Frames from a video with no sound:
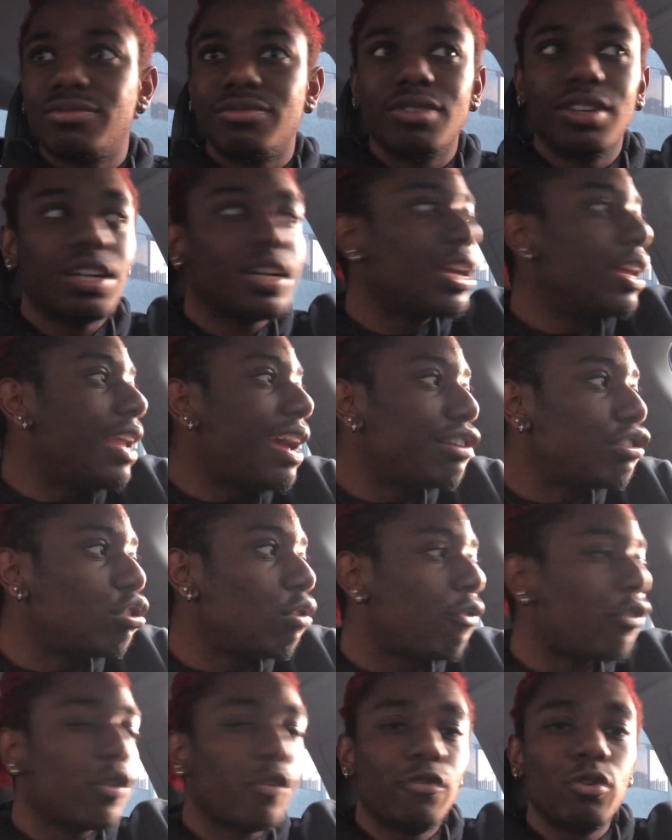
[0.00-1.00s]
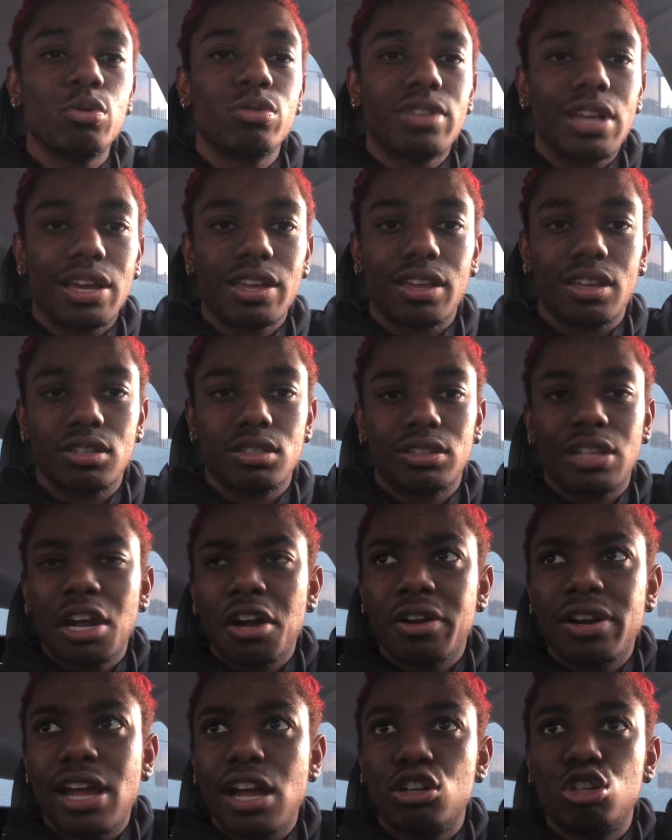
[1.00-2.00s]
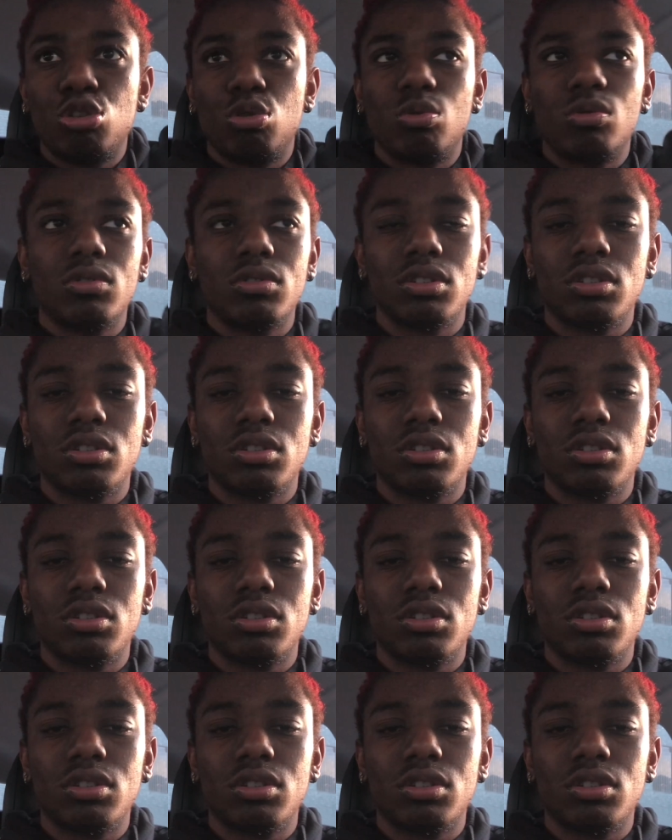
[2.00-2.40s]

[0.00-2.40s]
Looking at you for a few seconds, staring at you,